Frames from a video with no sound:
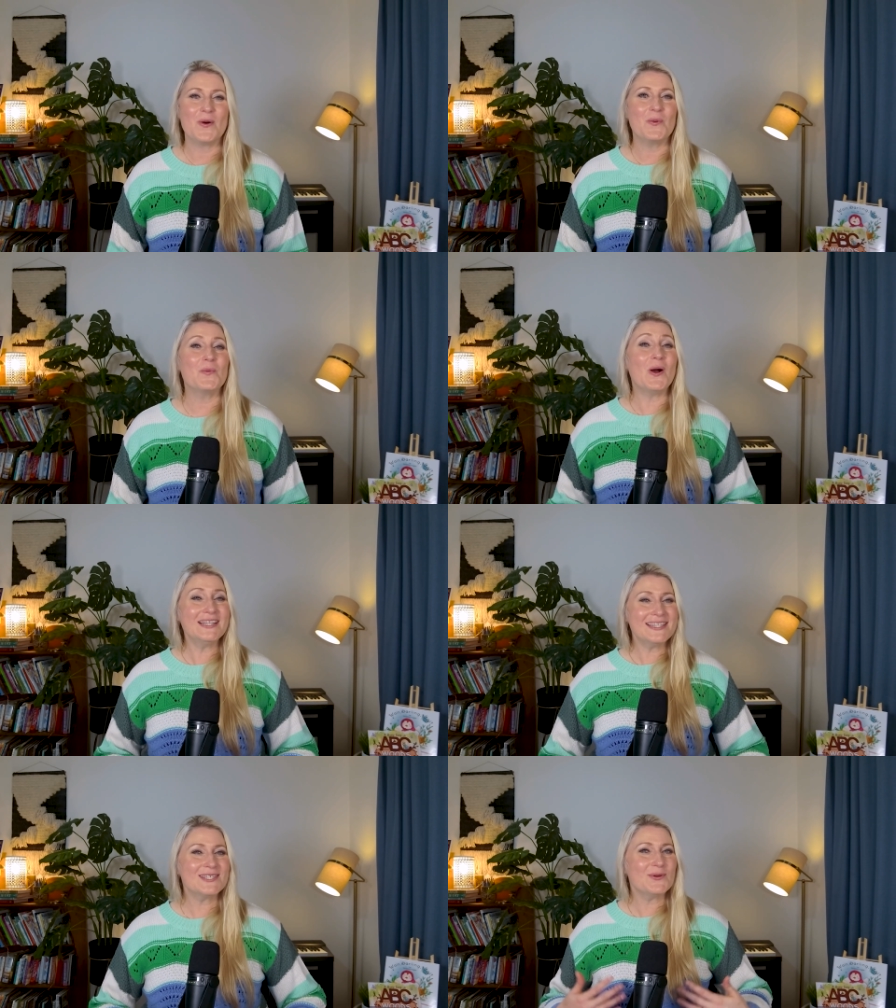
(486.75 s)

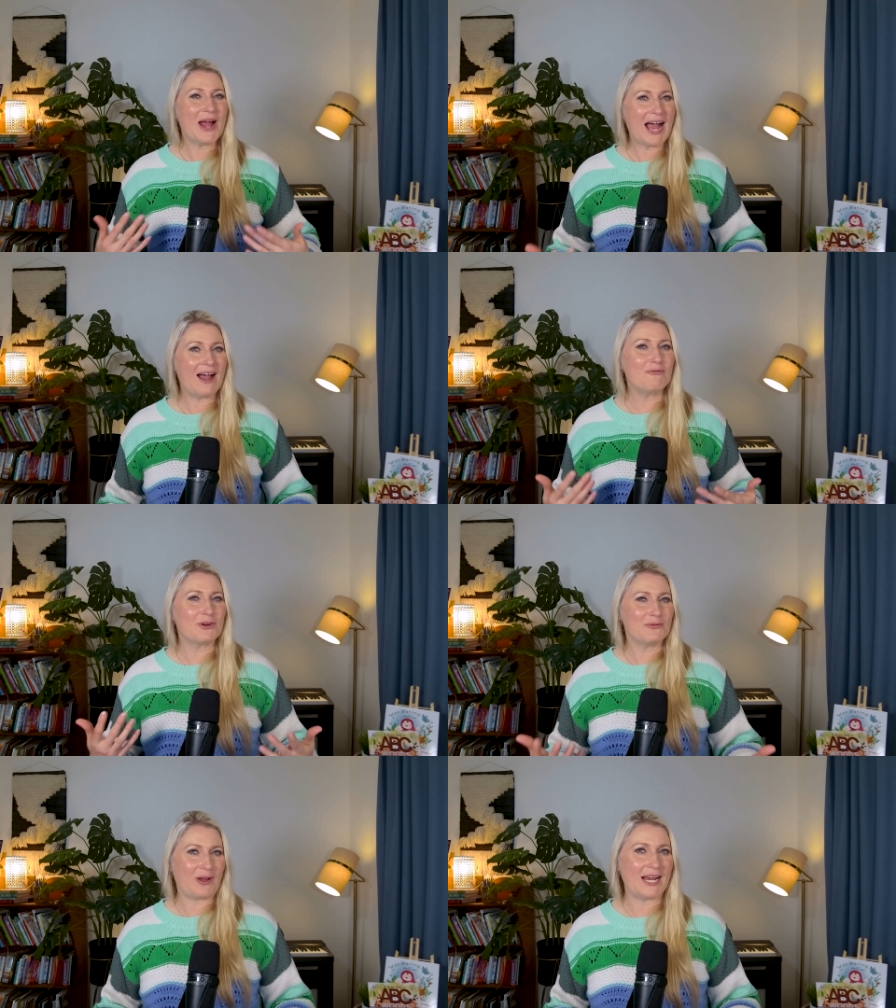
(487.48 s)
Once you have
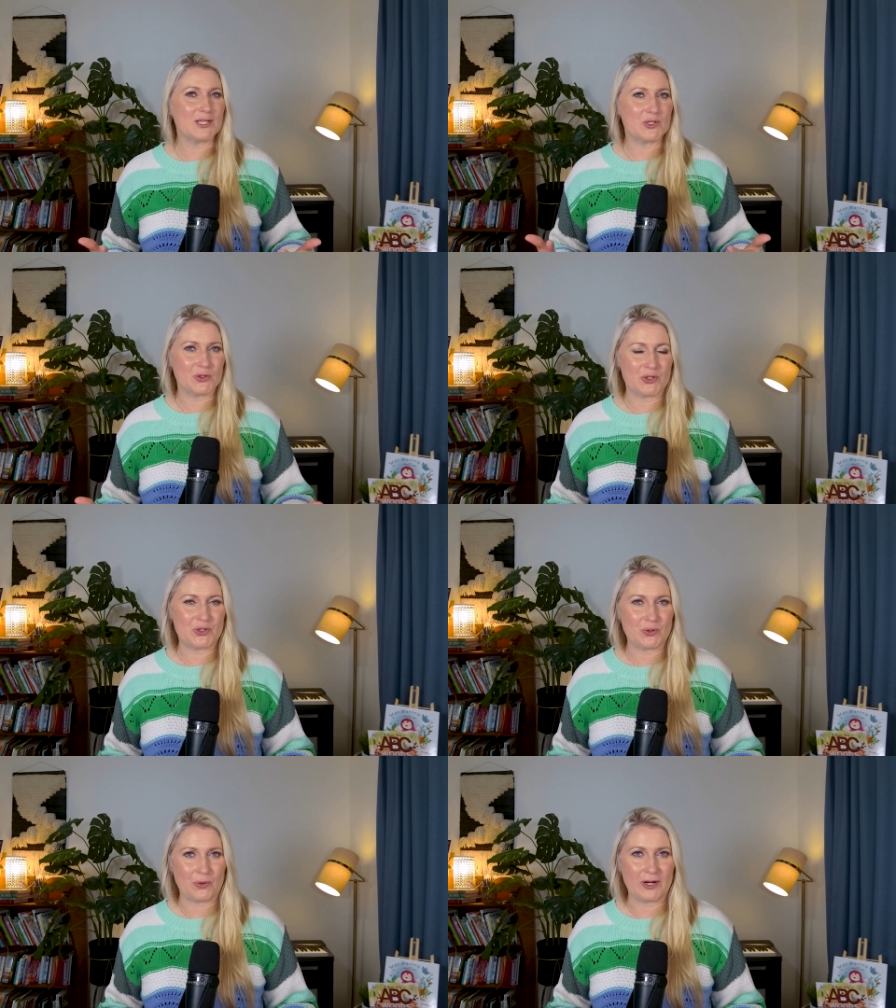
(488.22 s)
revised your
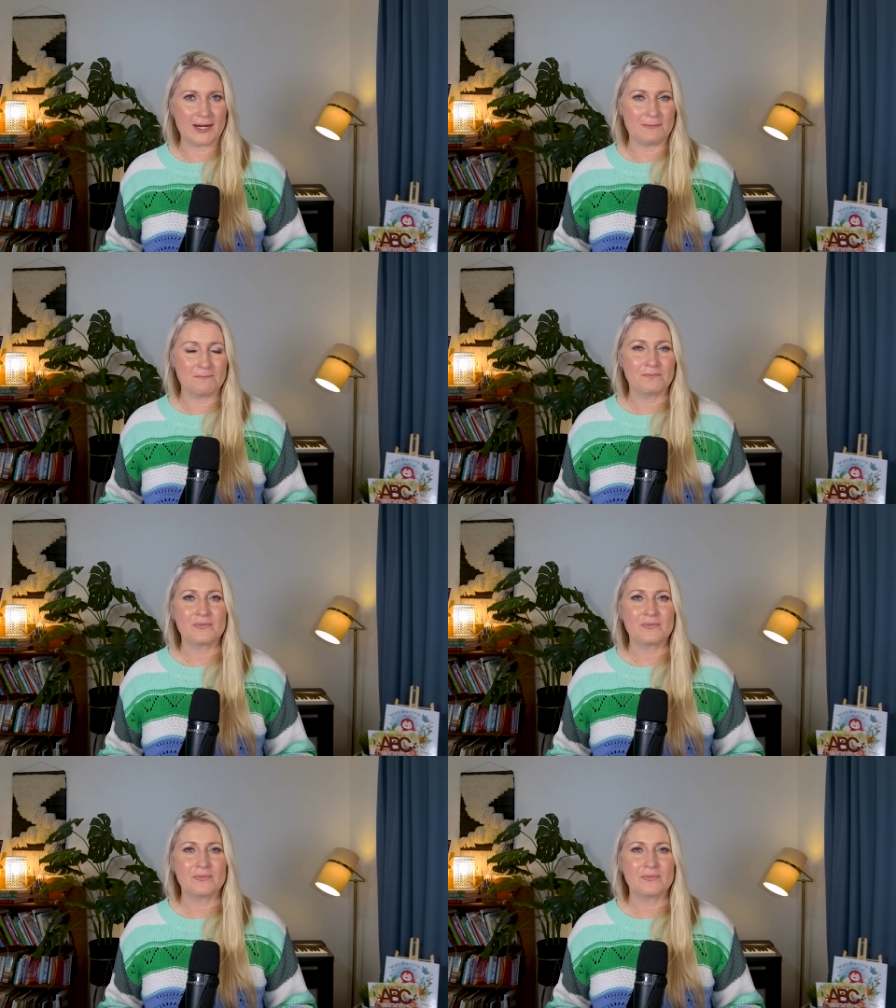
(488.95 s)
story